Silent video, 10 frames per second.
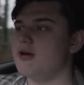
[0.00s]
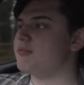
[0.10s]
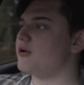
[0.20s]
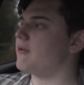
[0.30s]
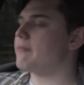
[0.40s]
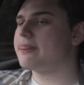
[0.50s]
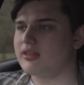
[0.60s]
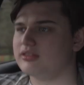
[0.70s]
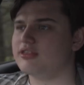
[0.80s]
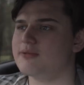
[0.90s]
but
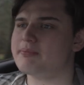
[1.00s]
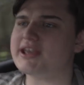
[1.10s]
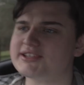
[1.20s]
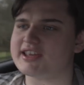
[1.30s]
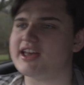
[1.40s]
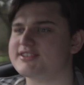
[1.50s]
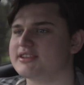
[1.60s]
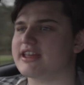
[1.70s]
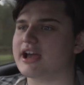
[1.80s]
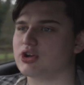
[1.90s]
the bass
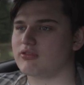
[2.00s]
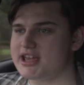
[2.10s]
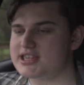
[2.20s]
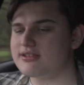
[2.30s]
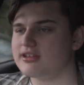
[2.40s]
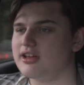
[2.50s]
isn't that great